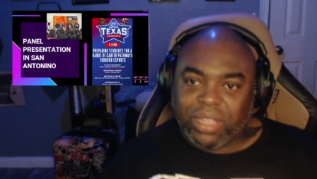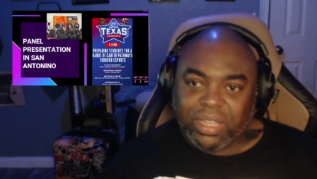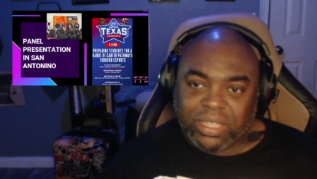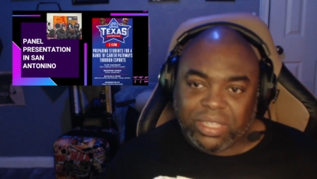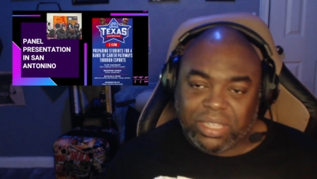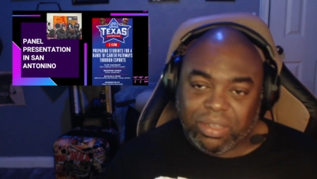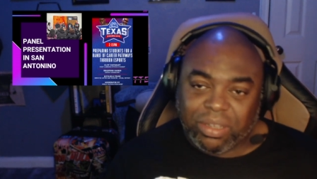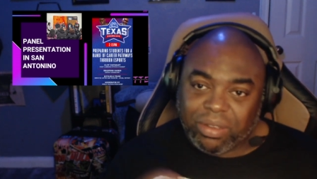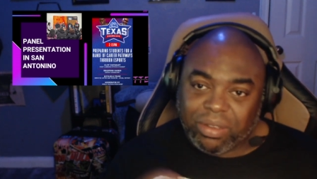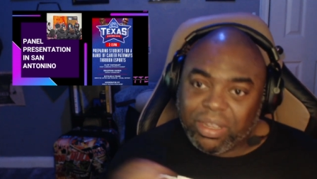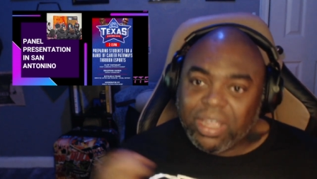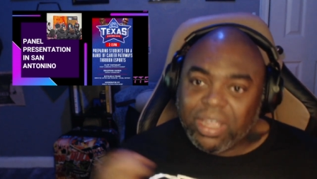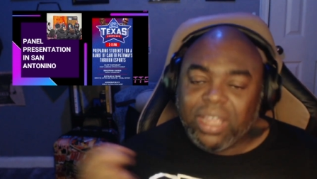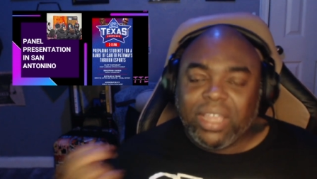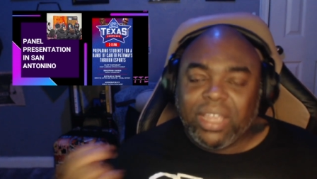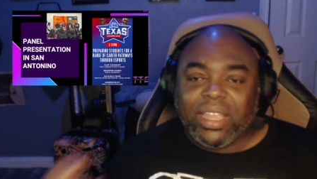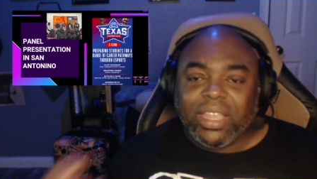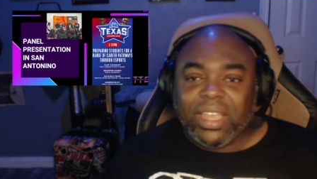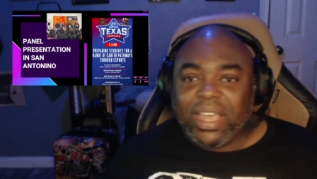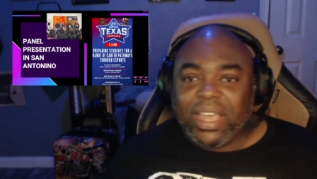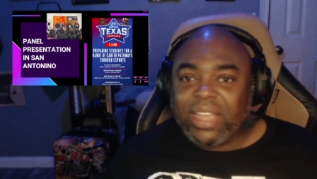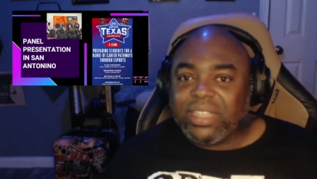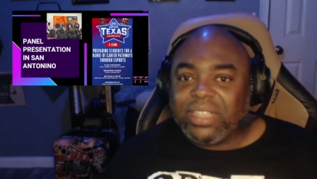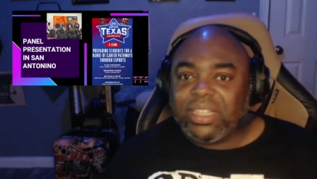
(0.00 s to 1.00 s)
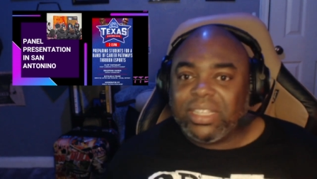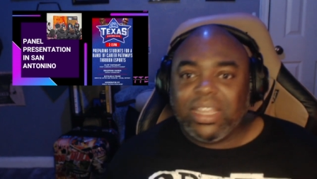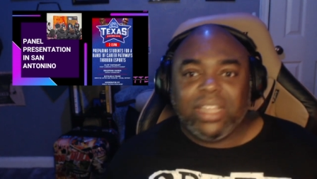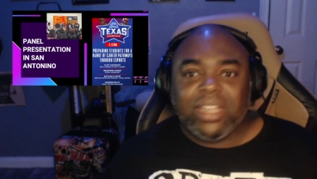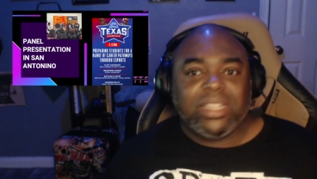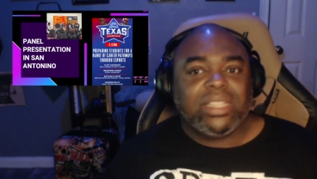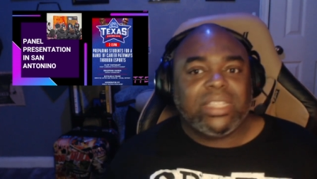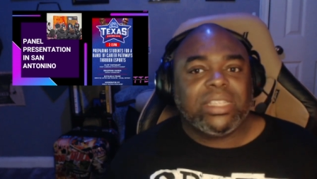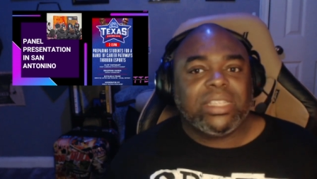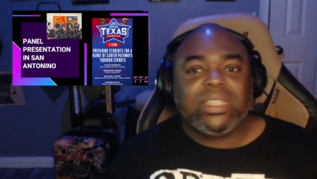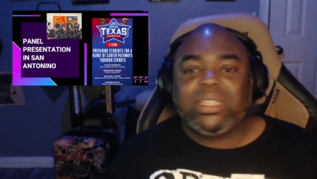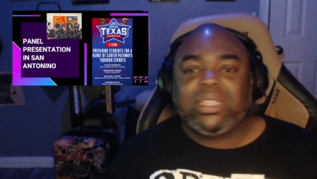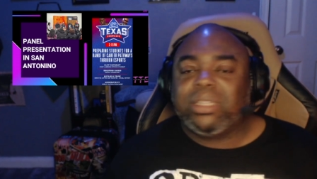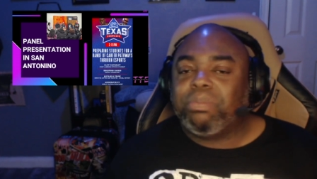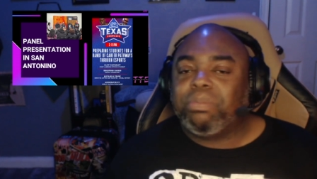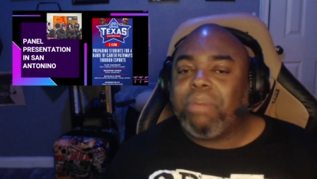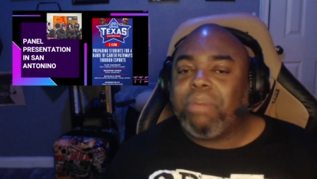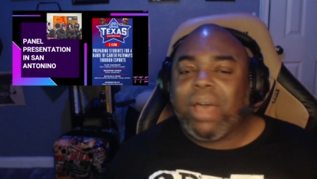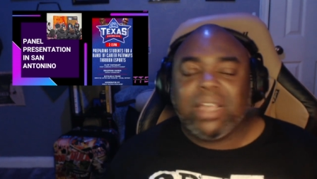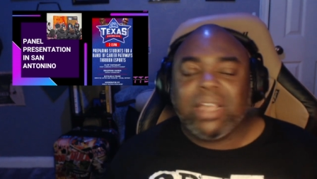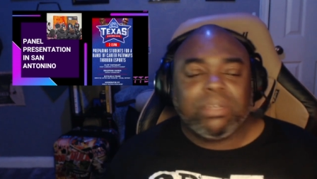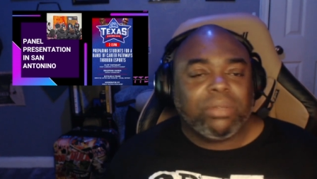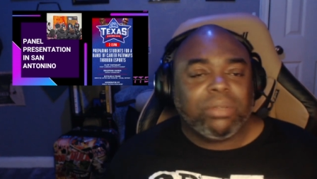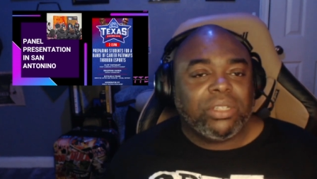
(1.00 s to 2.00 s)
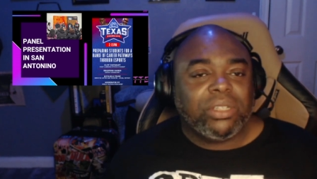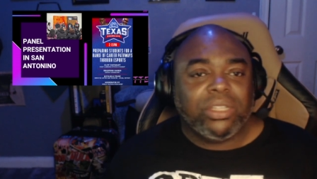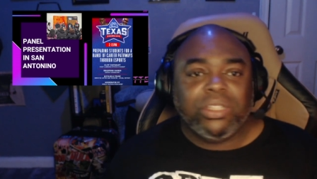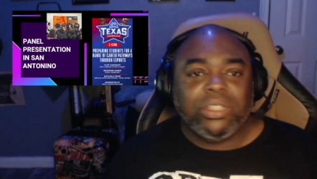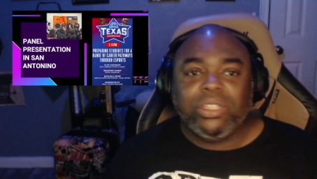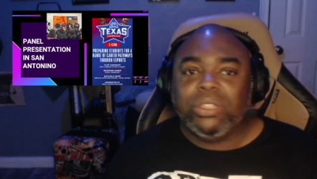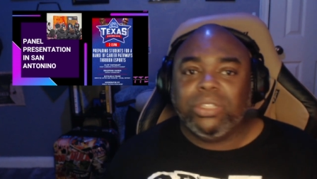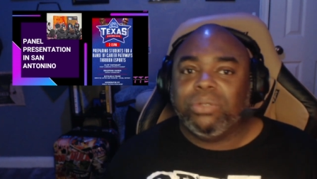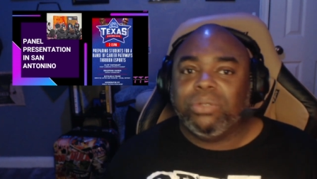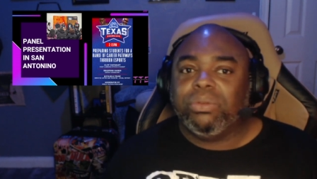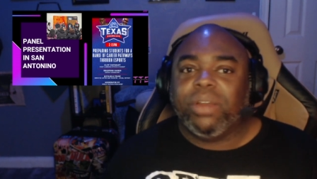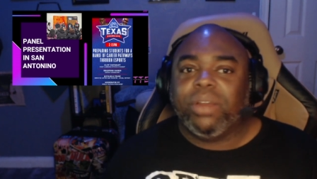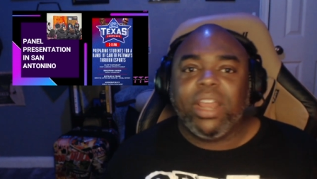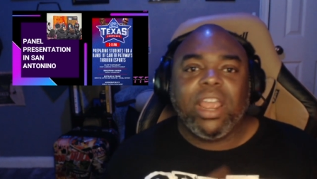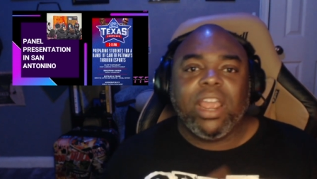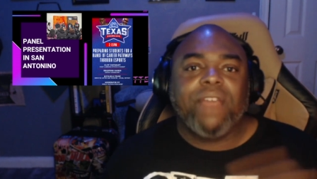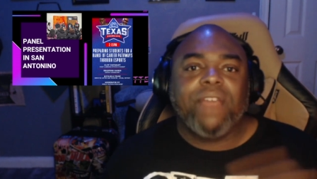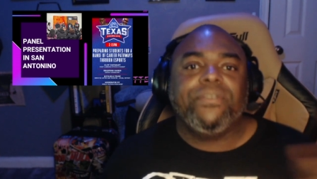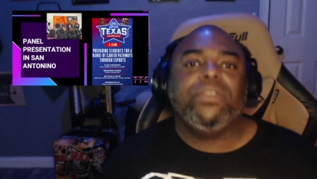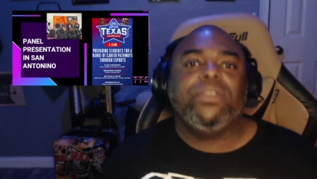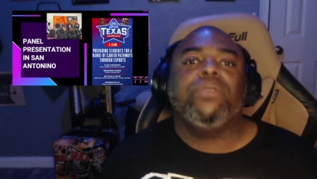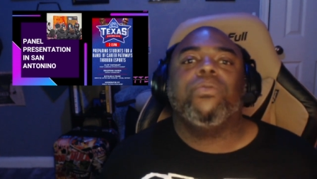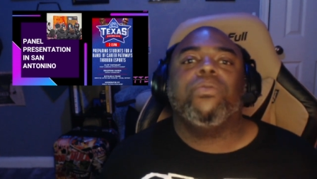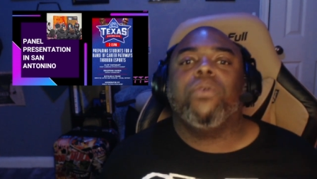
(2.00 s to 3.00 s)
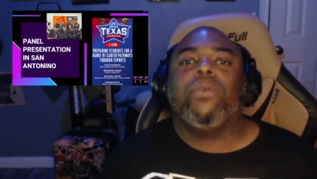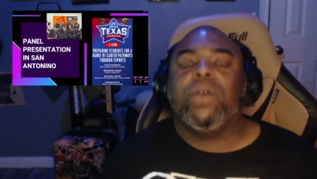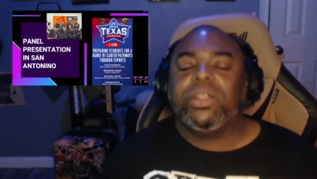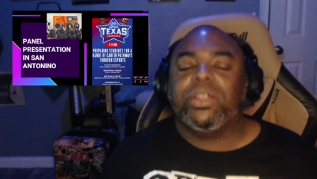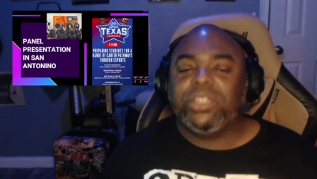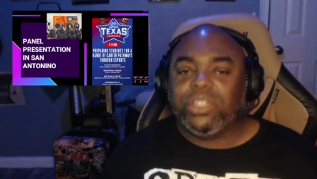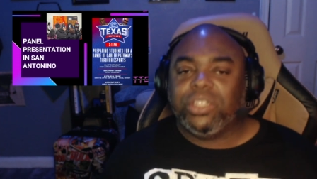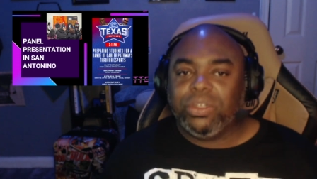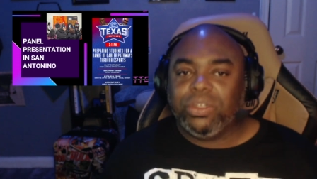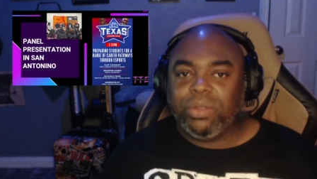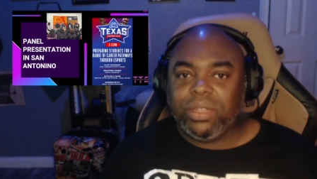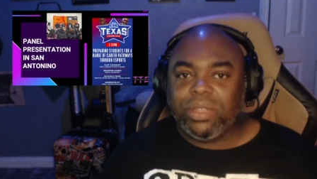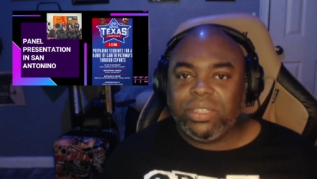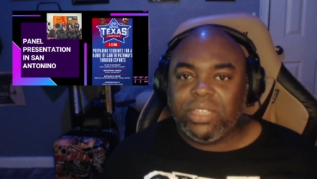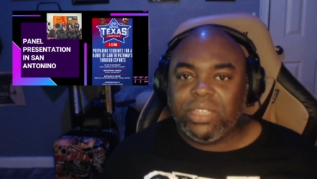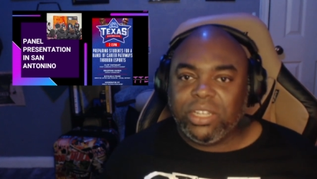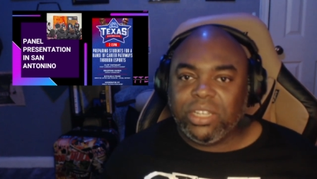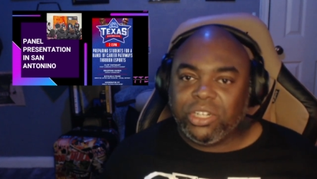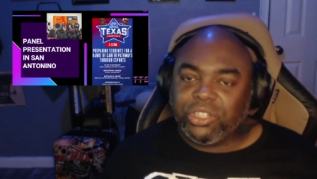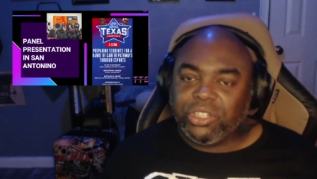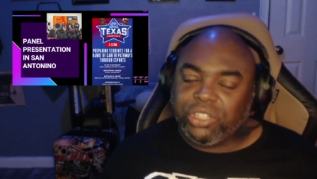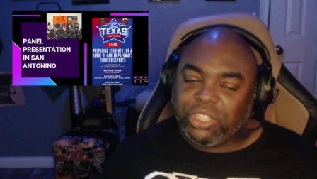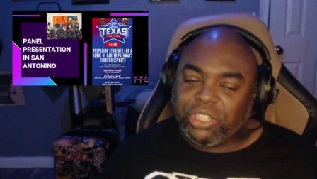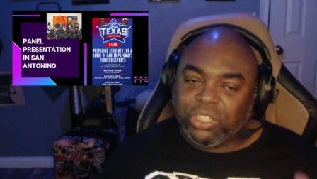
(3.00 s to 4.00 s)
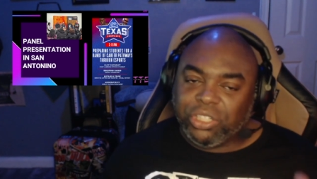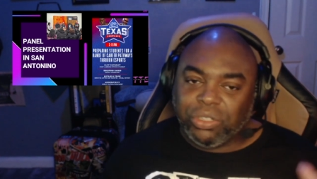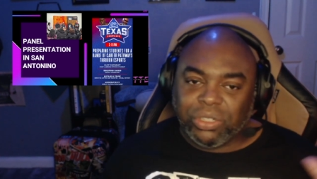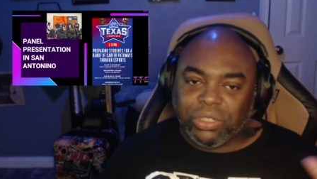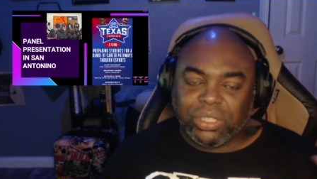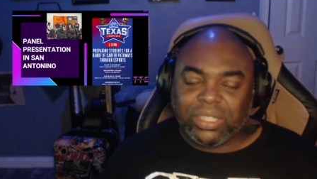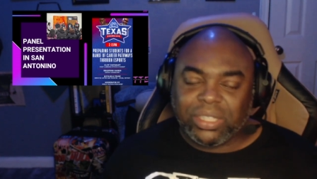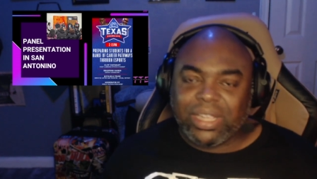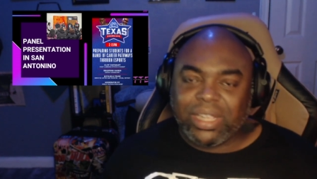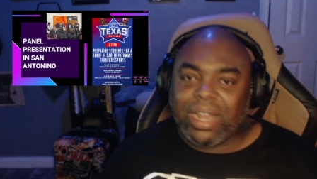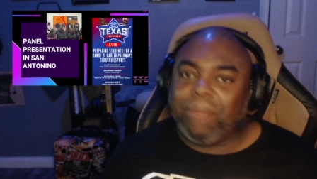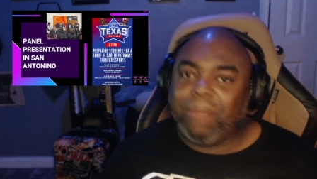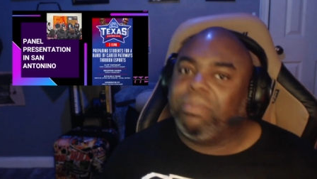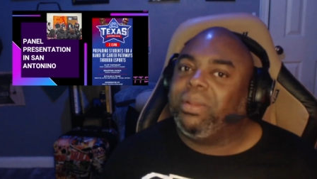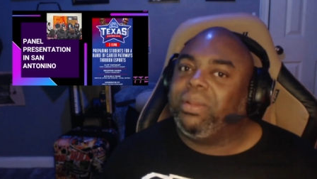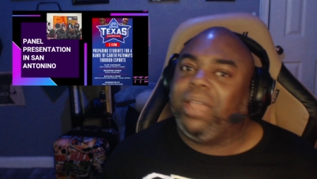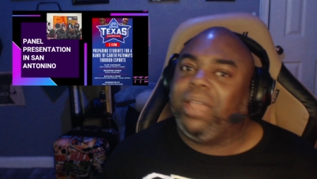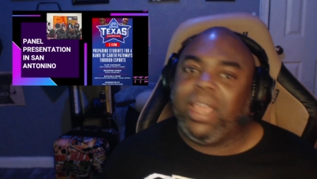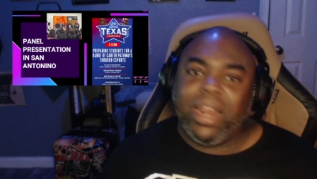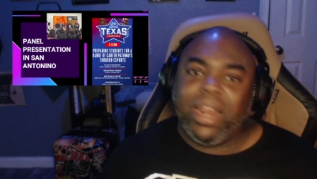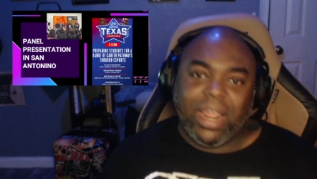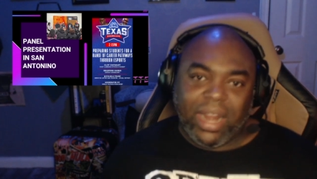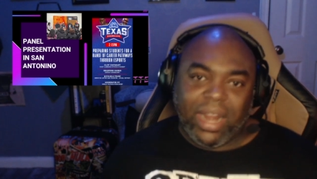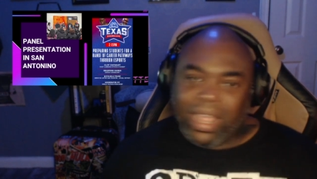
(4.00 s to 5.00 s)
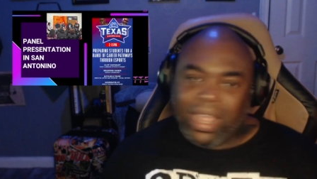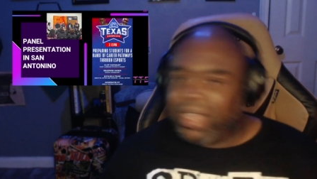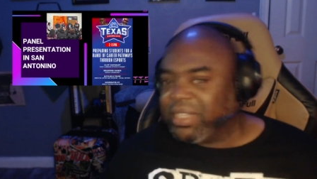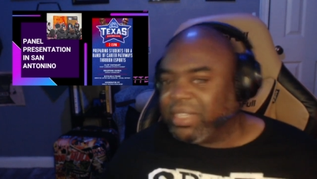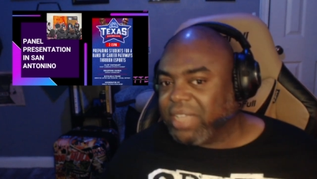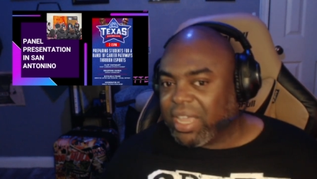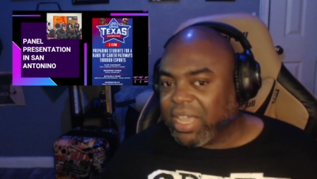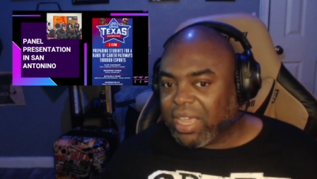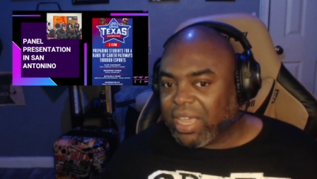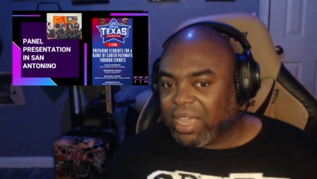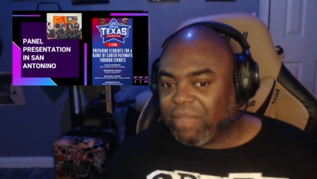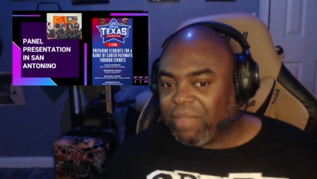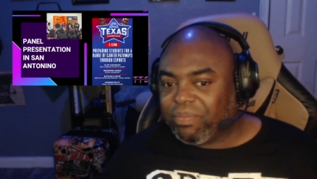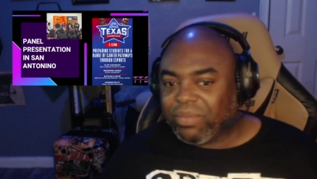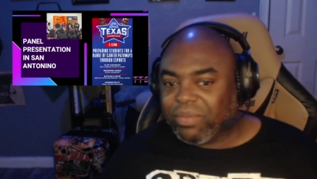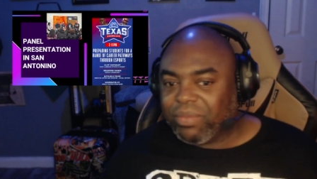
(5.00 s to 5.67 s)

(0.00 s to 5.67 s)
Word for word: So yes, it's possible to do whatever you want to do in this industry. You just got to plan it and take it.